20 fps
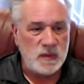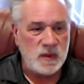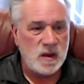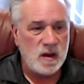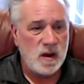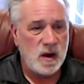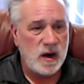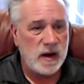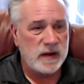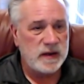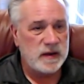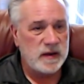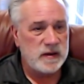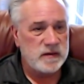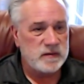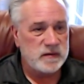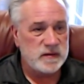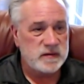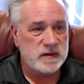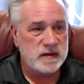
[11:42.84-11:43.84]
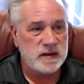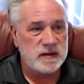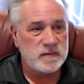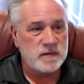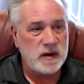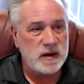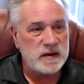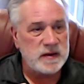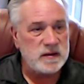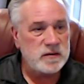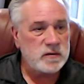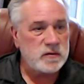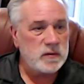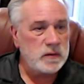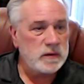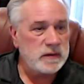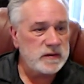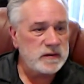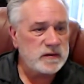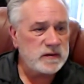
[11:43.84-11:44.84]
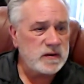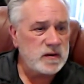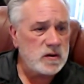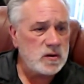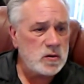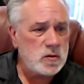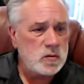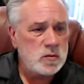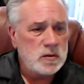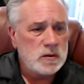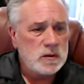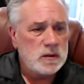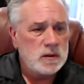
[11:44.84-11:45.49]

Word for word: All right, guys, let's get right into it. Let's go.